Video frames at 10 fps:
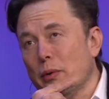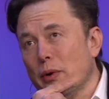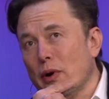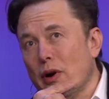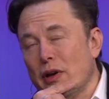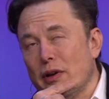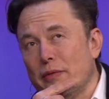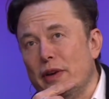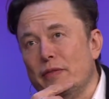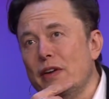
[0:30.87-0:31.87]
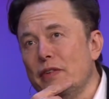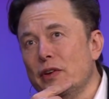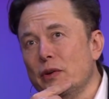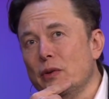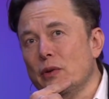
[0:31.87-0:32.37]
but a lot we should pay
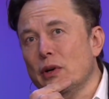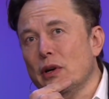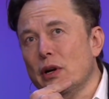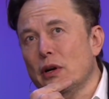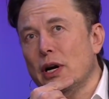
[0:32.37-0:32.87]
attention to.